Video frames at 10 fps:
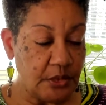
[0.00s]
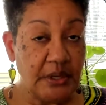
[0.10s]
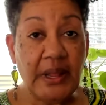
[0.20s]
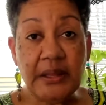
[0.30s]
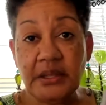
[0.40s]

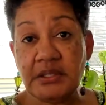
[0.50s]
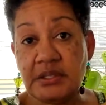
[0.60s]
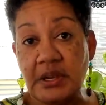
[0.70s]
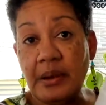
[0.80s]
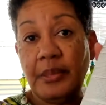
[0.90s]
Now this is
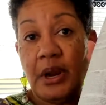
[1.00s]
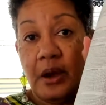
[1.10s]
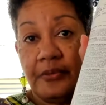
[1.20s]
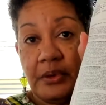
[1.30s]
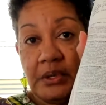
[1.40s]
coming
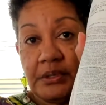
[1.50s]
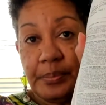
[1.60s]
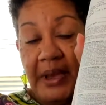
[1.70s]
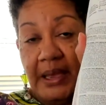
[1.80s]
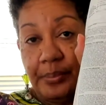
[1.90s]
off of this
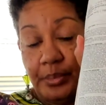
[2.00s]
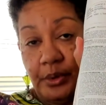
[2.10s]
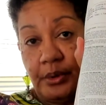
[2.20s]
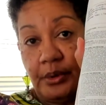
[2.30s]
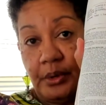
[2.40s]

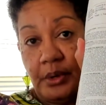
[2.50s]
paper